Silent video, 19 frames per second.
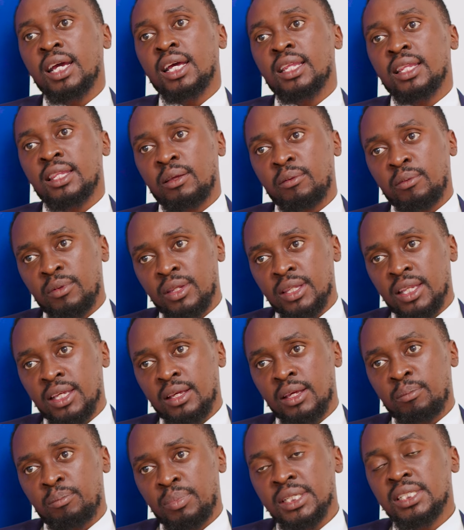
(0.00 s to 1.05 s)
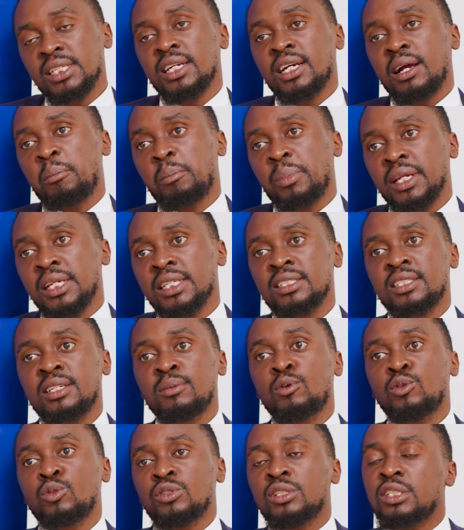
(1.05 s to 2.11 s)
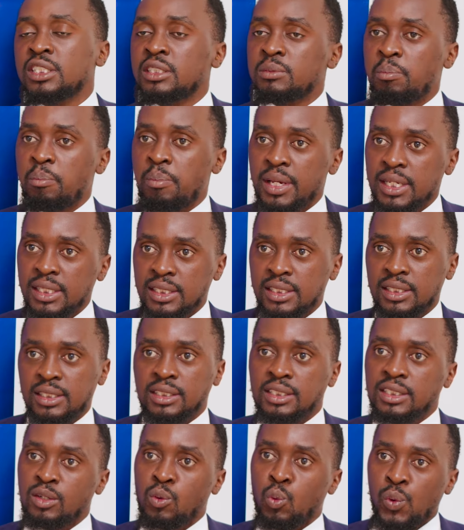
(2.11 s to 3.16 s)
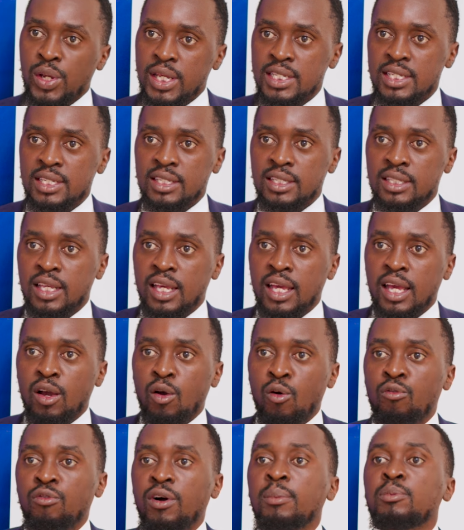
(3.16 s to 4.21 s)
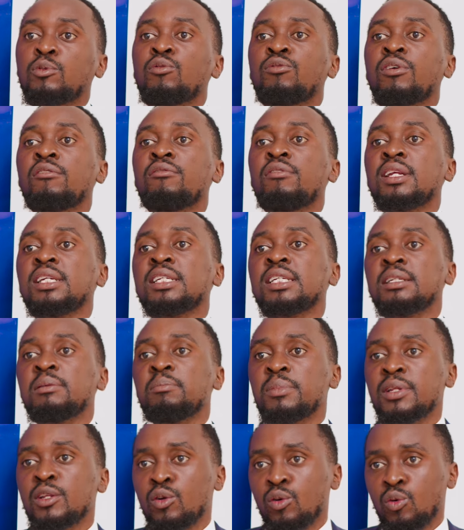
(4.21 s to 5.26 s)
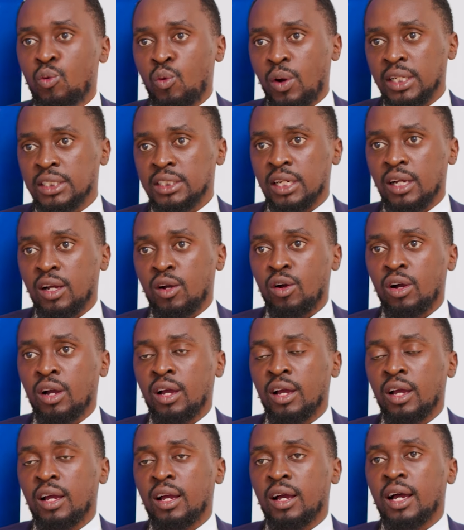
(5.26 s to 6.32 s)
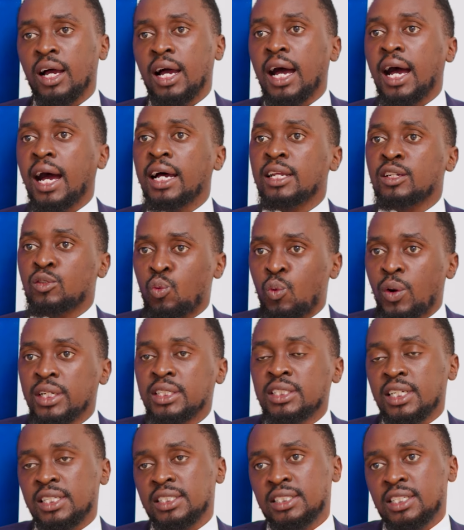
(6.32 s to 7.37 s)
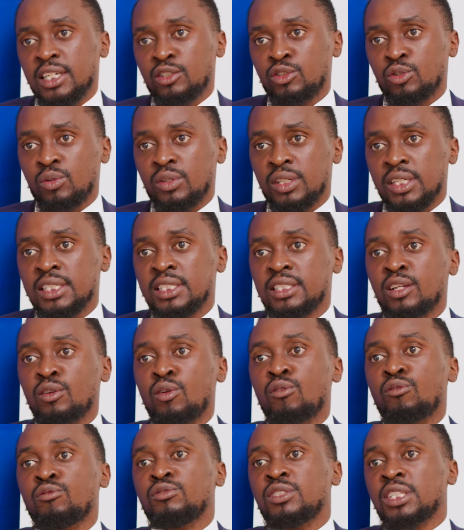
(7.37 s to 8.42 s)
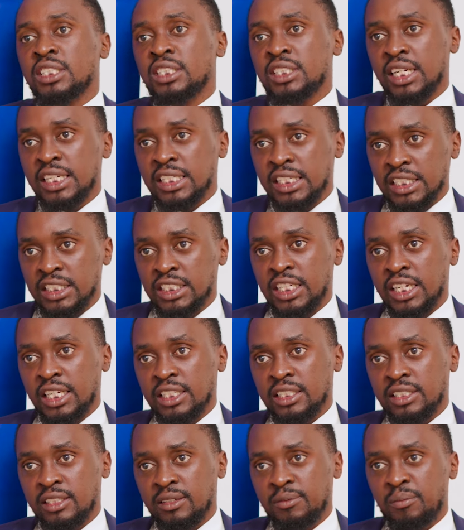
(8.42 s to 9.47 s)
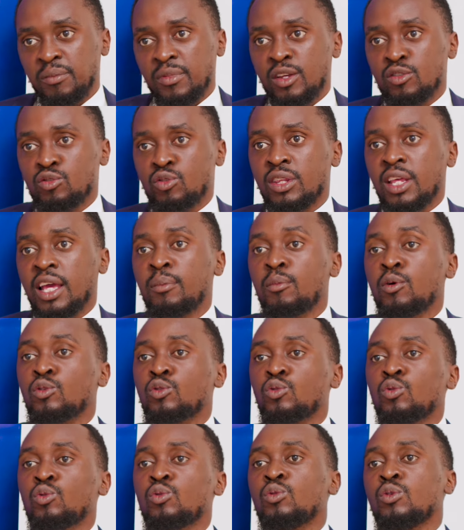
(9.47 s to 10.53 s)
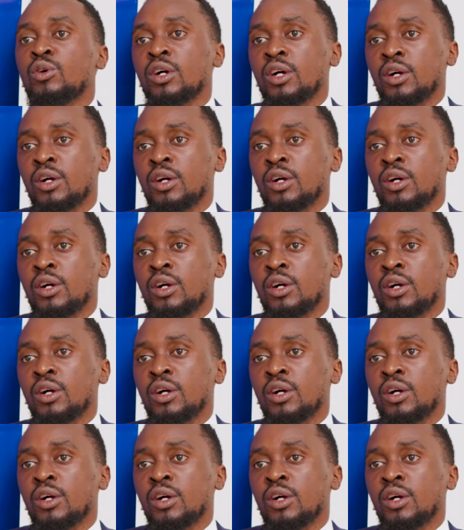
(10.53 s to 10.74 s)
the betting company is able to disburse wins of up to 500 million Kwacha at one transaction instead of just writing checks. So they're able to